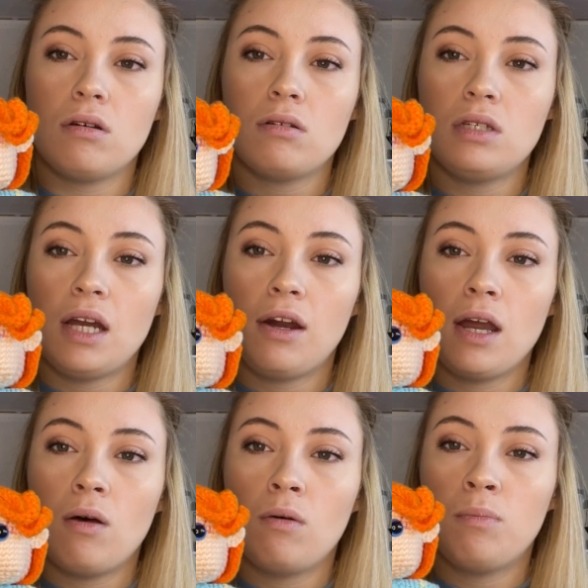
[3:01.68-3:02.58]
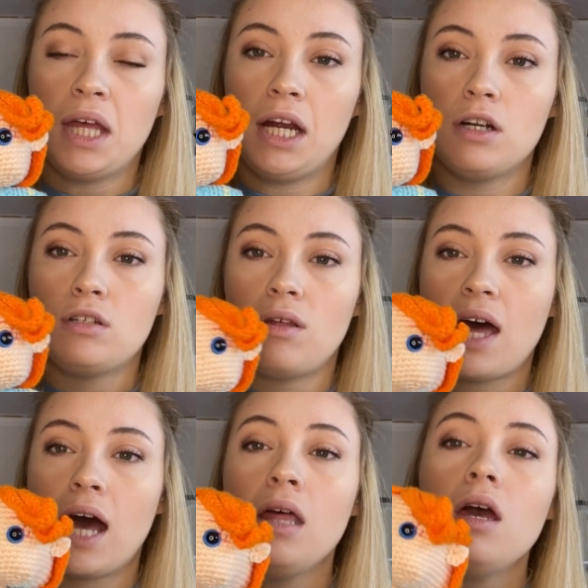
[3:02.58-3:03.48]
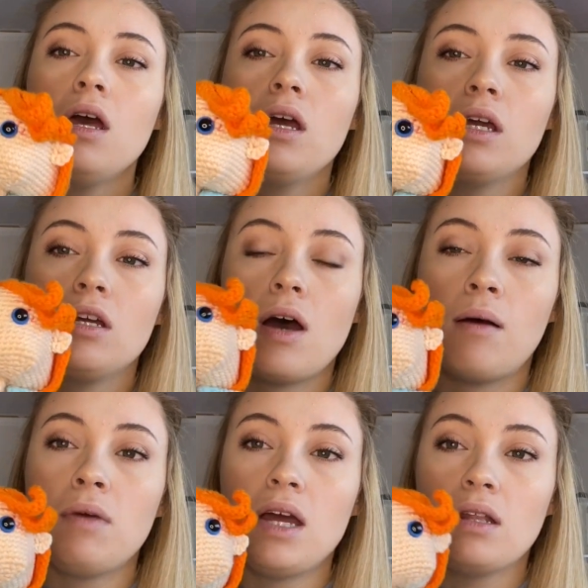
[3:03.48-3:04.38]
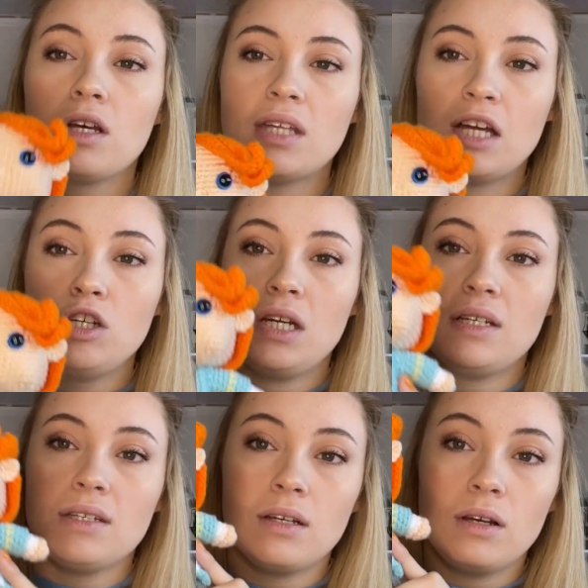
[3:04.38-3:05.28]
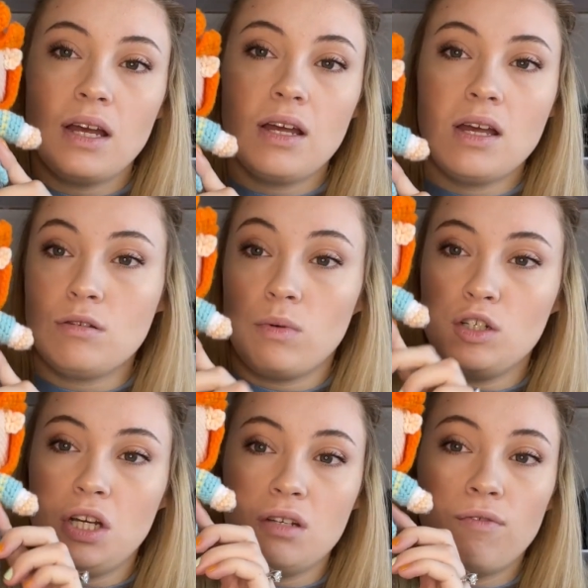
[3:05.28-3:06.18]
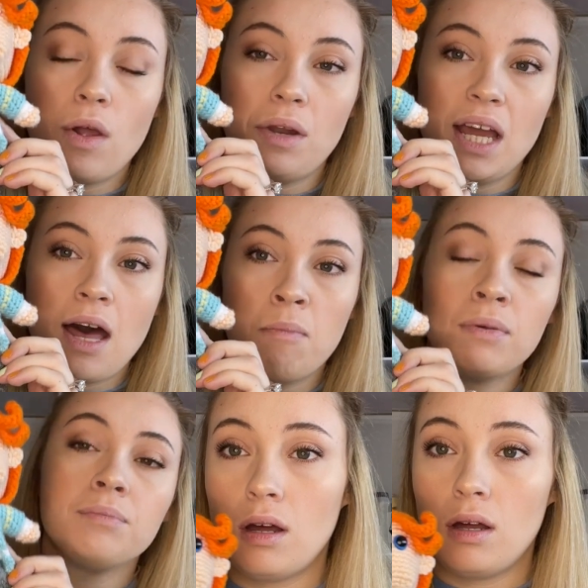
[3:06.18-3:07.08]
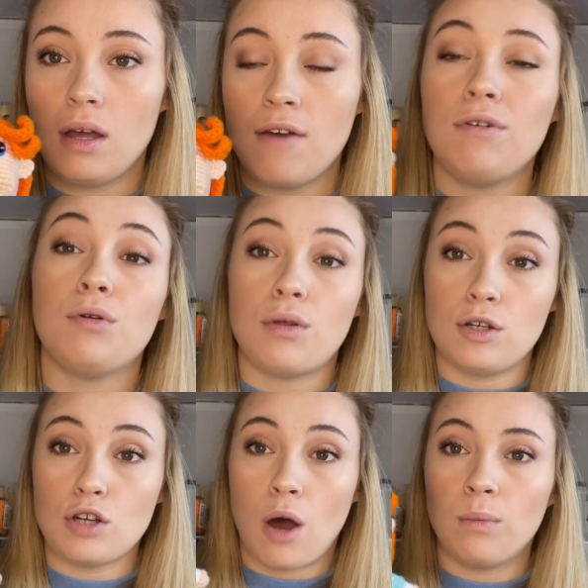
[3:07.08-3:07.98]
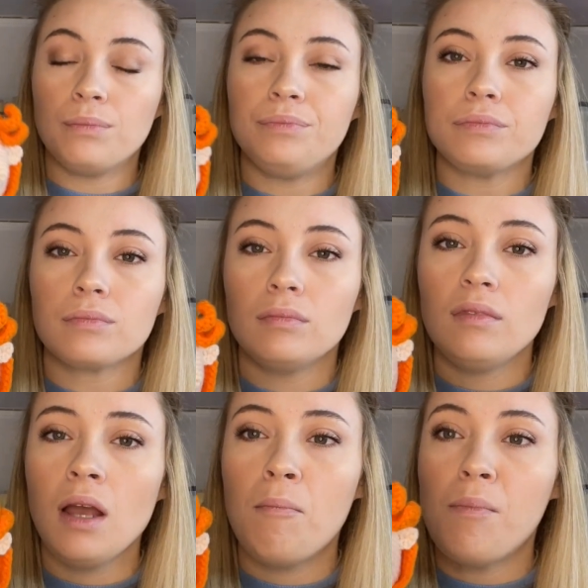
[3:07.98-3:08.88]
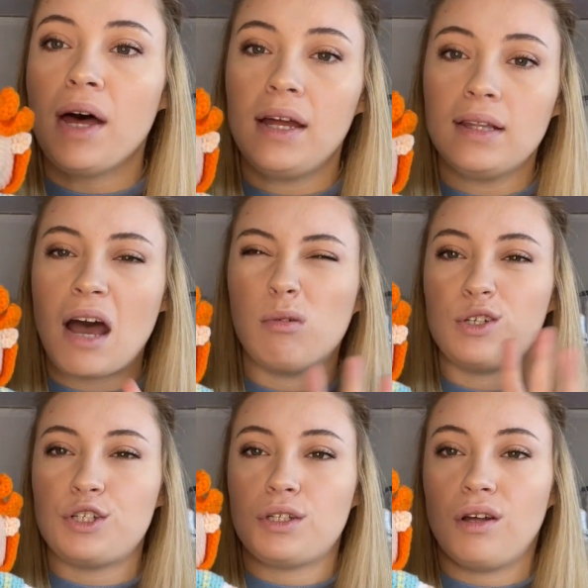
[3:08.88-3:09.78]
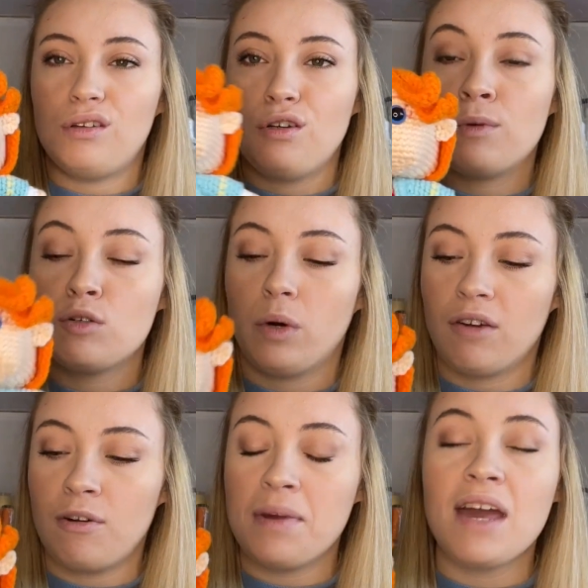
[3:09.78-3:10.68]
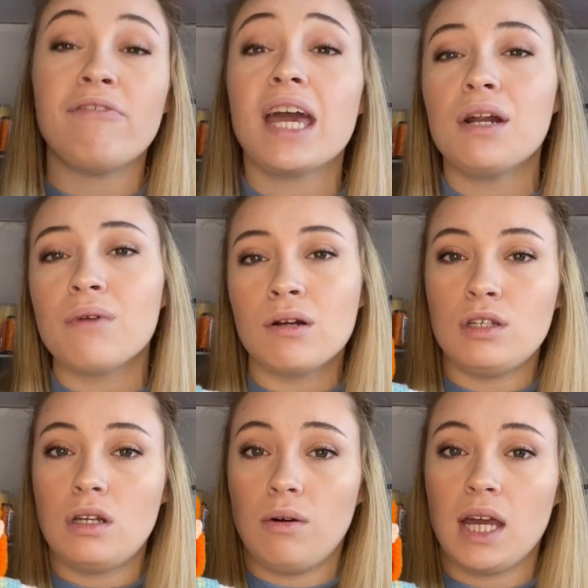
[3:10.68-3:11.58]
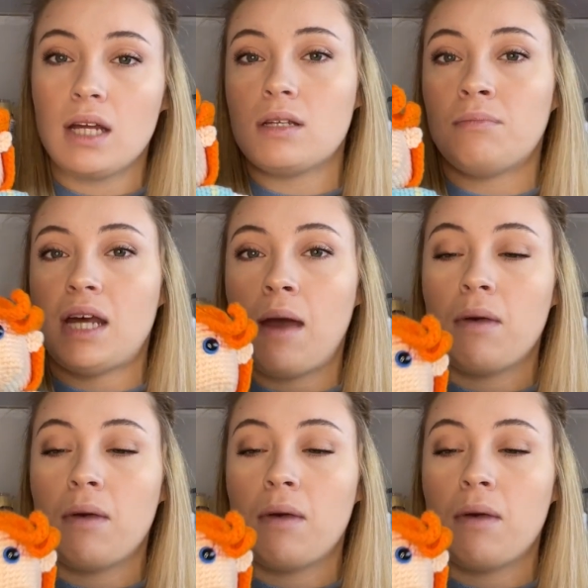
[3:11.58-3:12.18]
stereo player so that it looks like when she's floating up, if you know the show. But that was just a little too much work for me. If I get around to doing it sometime,